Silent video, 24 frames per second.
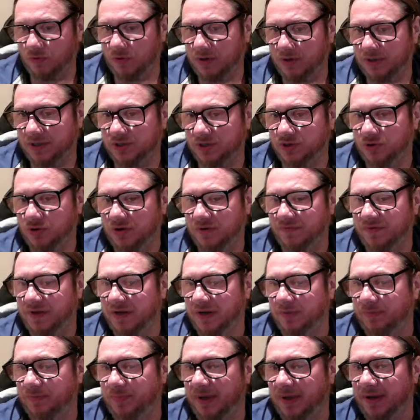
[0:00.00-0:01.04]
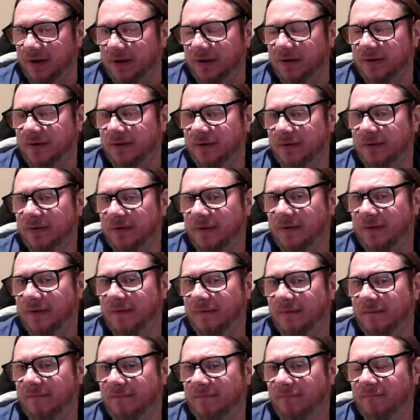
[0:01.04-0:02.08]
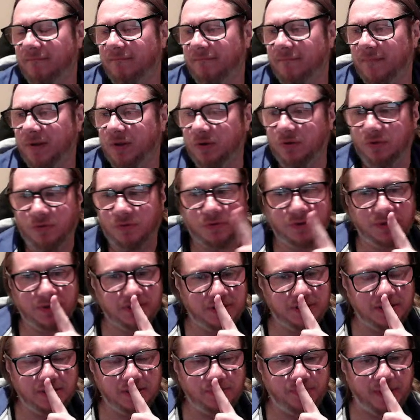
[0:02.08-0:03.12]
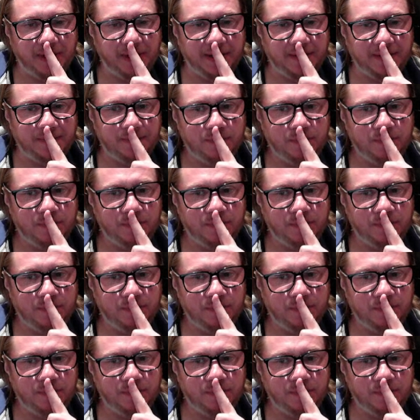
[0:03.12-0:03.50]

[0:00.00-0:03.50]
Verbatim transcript: is sort of in a pin. Your rook is in a pin.